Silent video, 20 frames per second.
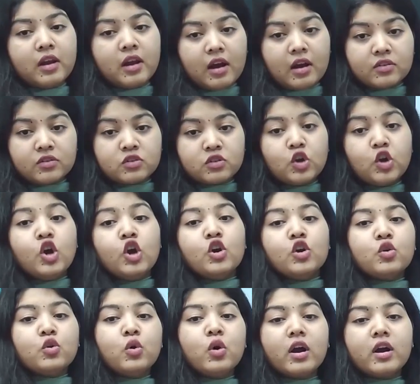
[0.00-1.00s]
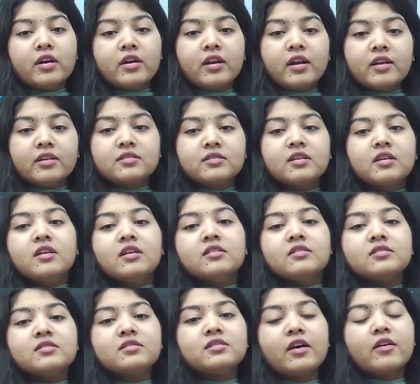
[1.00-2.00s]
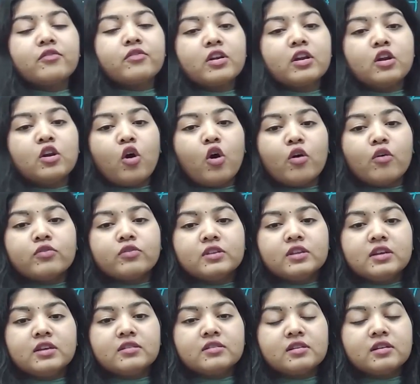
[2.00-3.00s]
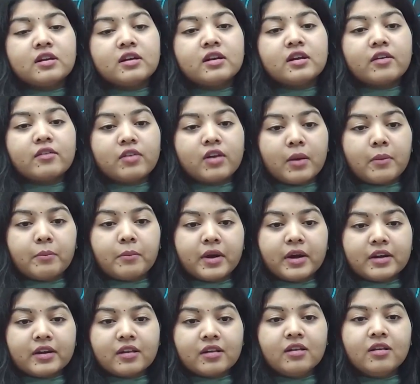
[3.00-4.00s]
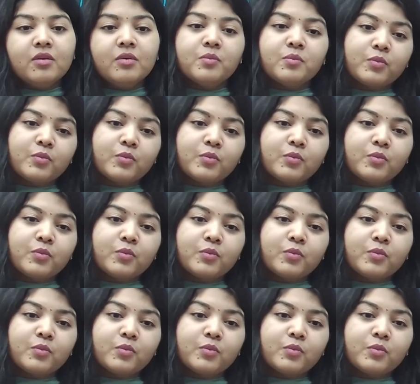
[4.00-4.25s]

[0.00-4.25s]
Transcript: us to address several of these developmental